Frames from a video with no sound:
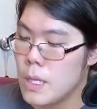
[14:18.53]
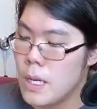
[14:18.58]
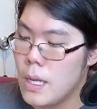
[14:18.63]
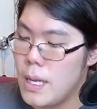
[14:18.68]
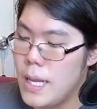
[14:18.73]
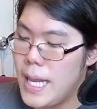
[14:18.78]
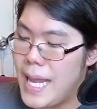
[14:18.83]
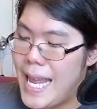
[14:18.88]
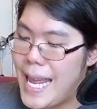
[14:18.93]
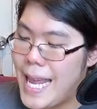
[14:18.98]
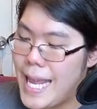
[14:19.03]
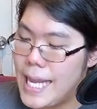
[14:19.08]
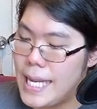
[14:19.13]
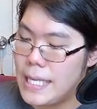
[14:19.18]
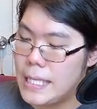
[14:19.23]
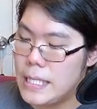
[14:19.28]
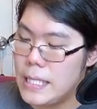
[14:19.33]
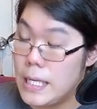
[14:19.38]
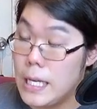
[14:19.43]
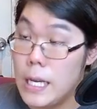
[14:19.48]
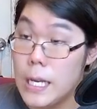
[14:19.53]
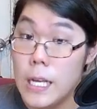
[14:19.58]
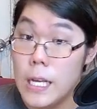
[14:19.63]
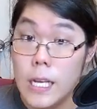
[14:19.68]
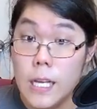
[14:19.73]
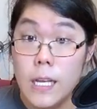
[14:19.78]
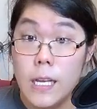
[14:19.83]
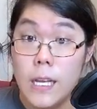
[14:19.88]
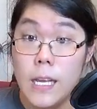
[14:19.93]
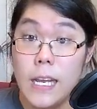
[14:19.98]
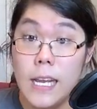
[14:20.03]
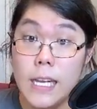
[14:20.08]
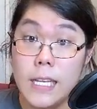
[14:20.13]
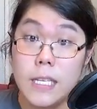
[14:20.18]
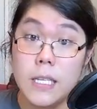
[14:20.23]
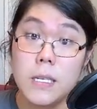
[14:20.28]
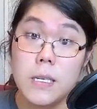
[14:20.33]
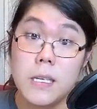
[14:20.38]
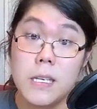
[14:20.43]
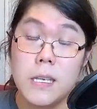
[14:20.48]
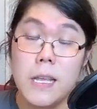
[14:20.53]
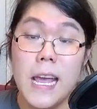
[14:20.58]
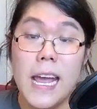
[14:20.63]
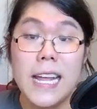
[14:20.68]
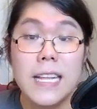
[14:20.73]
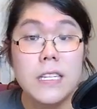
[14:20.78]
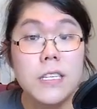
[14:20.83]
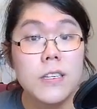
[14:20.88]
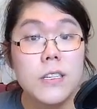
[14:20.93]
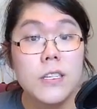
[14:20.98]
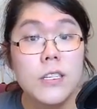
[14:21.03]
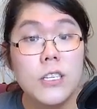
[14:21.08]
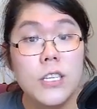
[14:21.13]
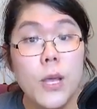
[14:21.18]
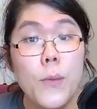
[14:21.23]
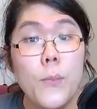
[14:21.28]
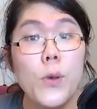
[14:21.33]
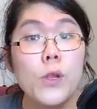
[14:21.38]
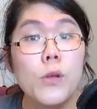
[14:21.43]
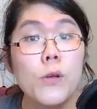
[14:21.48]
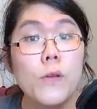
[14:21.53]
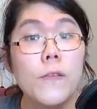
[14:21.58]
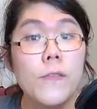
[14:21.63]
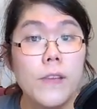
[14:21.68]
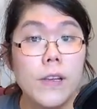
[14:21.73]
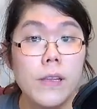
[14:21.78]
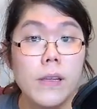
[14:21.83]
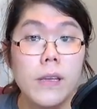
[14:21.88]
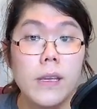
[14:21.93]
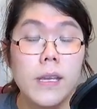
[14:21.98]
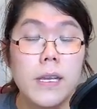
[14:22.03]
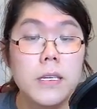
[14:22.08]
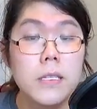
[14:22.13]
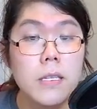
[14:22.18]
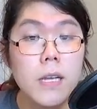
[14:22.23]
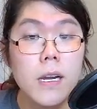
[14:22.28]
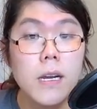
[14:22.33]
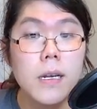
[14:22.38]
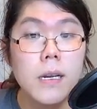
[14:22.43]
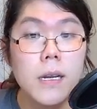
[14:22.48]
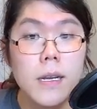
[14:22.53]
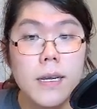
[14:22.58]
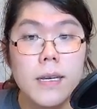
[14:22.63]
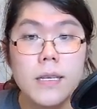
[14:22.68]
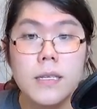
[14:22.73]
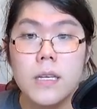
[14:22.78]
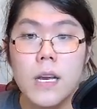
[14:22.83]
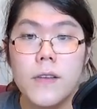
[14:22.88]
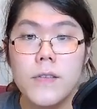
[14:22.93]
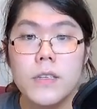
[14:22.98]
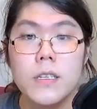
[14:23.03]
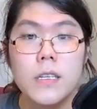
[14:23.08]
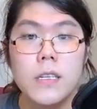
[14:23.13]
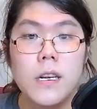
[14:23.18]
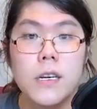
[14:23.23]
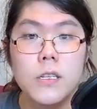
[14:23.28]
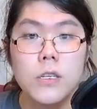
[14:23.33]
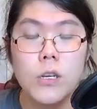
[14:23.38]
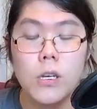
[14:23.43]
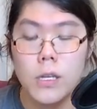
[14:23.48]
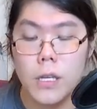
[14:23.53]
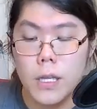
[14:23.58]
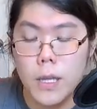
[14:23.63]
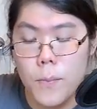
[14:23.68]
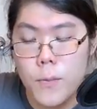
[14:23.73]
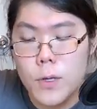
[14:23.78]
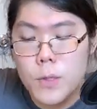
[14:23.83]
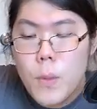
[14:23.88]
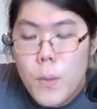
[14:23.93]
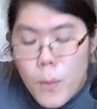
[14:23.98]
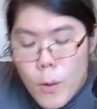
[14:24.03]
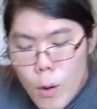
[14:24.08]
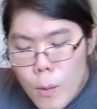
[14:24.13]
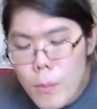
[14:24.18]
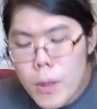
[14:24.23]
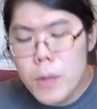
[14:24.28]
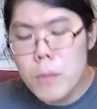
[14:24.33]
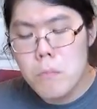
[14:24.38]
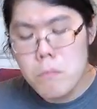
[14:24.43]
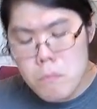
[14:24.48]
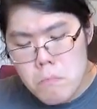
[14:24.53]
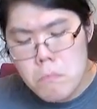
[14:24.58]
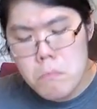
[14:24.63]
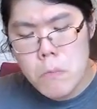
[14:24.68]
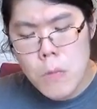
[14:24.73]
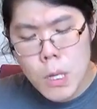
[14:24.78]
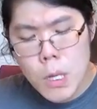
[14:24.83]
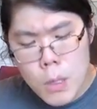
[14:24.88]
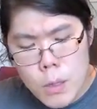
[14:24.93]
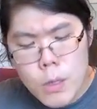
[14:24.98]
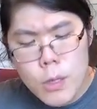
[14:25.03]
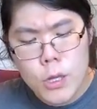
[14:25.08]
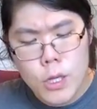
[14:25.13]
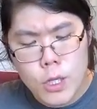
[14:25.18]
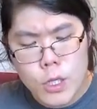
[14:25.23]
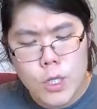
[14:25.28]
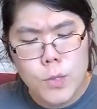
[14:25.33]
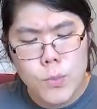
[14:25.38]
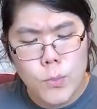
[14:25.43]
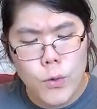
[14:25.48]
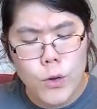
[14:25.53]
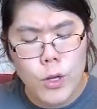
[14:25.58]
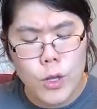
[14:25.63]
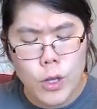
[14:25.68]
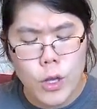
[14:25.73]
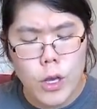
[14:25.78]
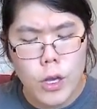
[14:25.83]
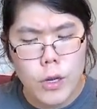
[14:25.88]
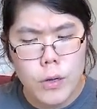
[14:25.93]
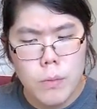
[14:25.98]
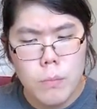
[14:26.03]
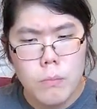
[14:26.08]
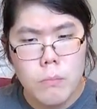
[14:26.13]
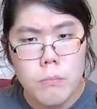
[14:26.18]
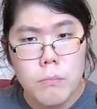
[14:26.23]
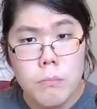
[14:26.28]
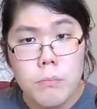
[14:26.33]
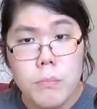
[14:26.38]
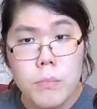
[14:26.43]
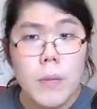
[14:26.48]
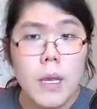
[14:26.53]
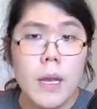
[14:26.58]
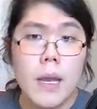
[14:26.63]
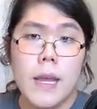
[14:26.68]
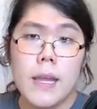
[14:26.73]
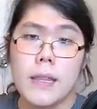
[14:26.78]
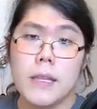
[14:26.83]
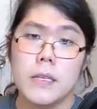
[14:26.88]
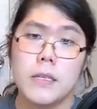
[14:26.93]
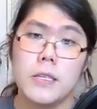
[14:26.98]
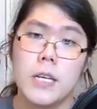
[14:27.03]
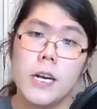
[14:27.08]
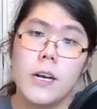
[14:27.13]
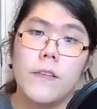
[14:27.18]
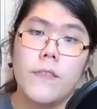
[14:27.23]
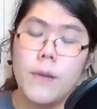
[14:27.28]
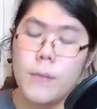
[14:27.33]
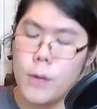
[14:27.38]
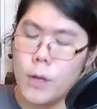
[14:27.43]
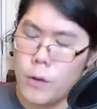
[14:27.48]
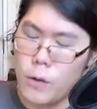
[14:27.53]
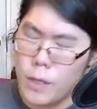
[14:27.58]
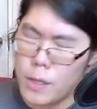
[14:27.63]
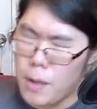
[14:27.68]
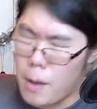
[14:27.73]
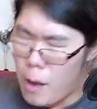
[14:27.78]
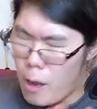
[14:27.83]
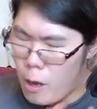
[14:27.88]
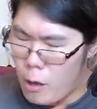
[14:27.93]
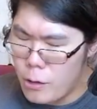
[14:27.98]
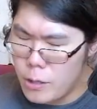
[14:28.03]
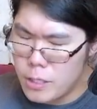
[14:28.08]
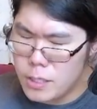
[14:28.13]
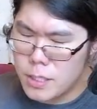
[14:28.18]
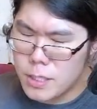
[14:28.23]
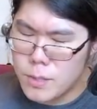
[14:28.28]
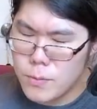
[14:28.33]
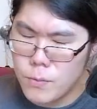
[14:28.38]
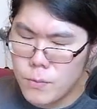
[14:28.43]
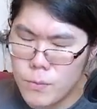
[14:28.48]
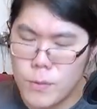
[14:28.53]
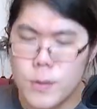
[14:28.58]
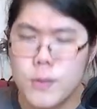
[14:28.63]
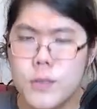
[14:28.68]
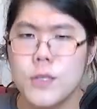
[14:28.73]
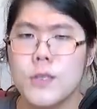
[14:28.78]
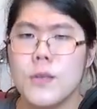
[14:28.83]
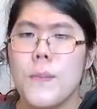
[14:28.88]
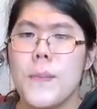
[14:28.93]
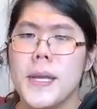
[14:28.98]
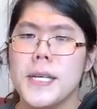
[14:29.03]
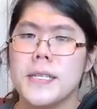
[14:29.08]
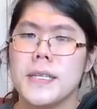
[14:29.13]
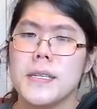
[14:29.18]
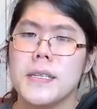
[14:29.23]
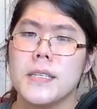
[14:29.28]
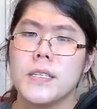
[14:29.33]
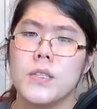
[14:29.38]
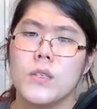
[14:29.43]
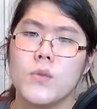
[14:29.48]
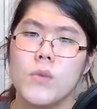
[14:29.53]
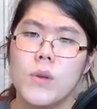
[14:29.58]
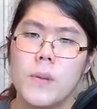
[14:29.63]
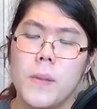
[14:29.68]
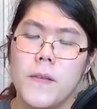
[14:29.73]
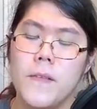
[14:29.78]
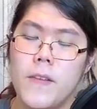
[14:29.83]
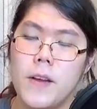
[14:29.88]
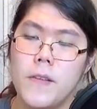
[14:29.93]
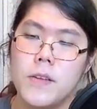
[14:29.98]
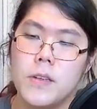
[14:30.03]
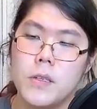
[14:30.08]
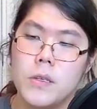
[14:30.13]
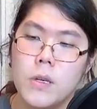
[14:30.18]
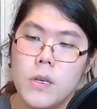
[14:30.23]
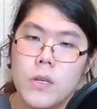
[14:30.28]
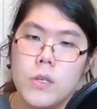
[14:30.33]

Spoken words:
And it's a similar feeling. It's obviously not as good. Like the Prisma Pro, I'm like, this is pretty good. And the Serif, I'm going like, oh, this is amazing. This is one of my favorites.